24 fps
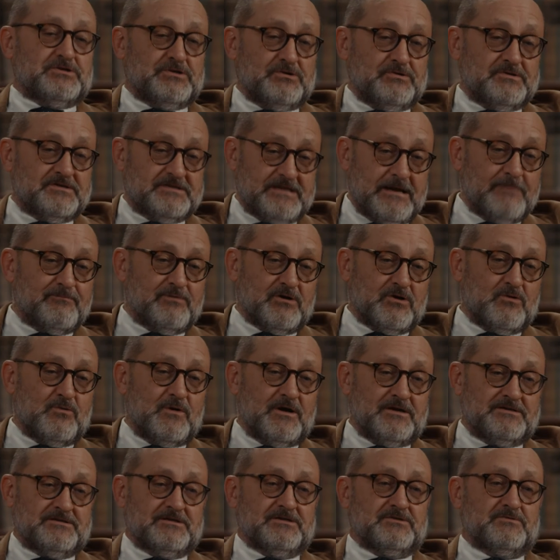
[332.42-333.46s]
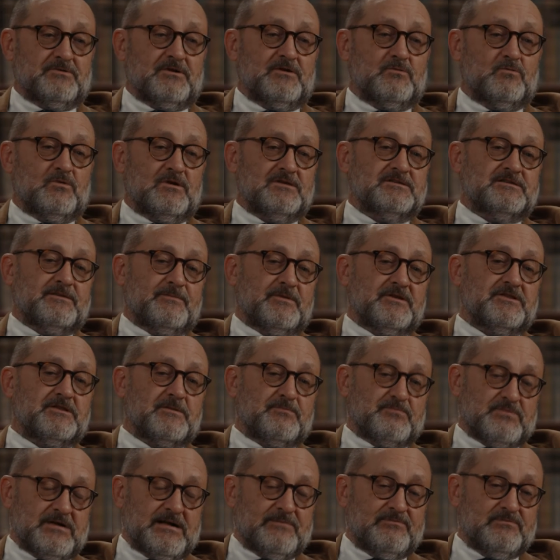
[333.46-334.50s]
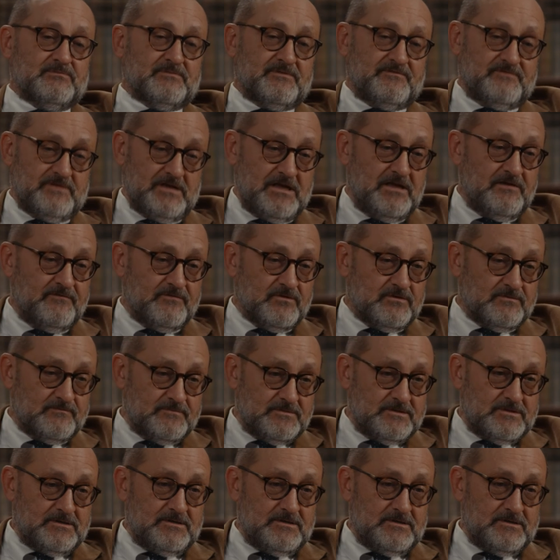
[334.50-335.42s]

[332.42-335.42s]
two separate questions, really. One's about the problem of evil,